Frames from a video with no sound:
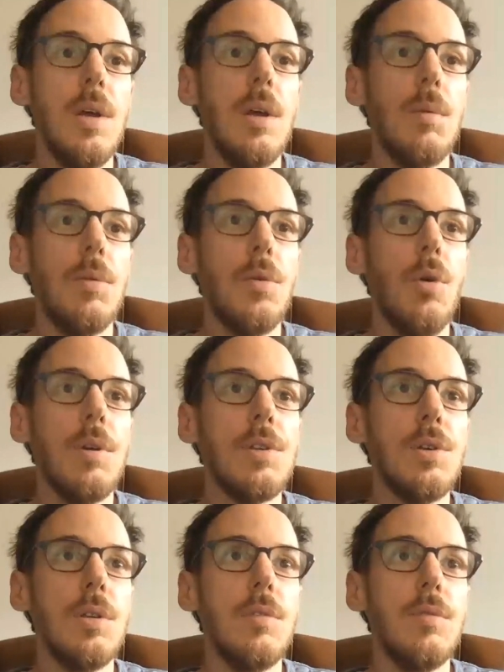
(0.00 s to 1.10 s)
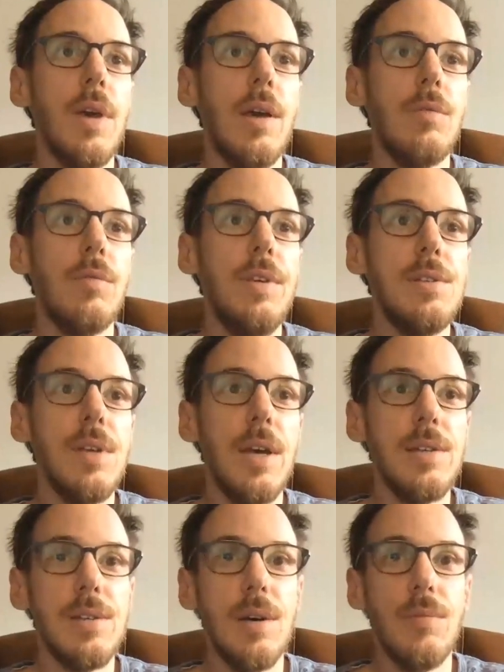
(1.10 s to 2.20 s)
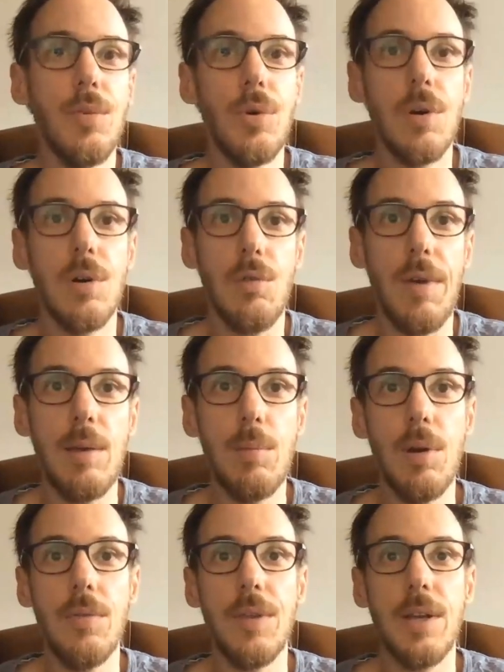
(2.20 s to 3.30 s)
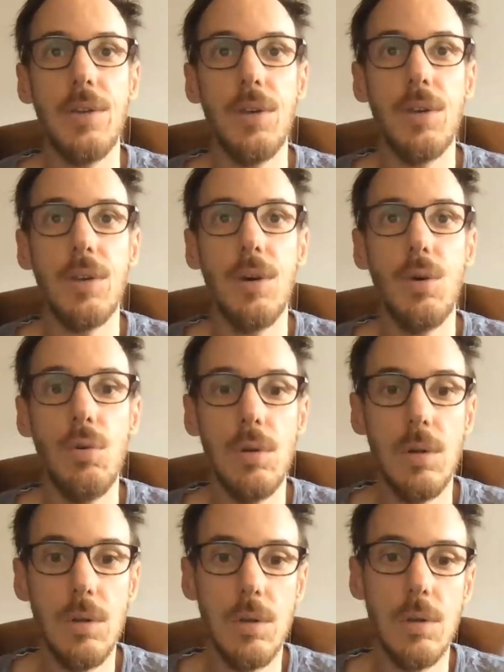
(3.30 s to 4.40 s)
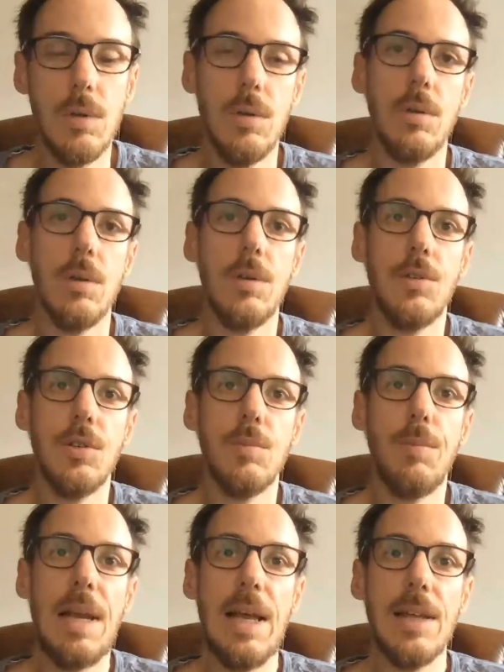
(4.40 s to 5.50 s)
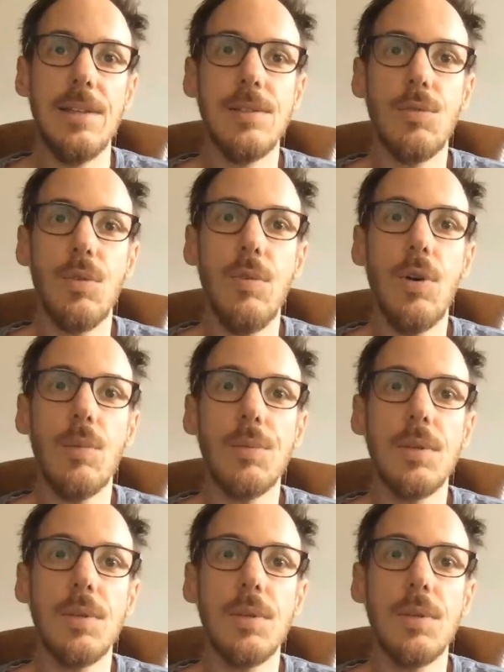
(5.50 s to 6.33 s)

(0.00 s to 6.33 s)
but it's always good if you have a VCA somewhere available, and then you can go, you can just balance the reverbs.